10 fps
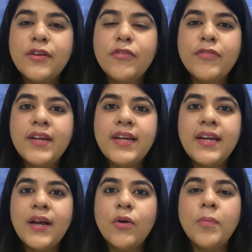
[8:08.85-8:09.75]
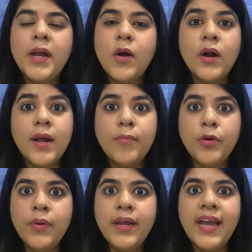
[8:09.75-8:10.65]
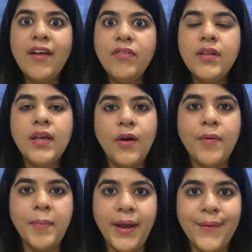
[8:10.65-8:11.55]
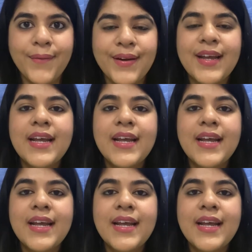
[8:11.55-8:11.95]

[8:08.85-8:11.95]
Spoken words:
You're feeling like, oh my god, I'm doing everything on my own.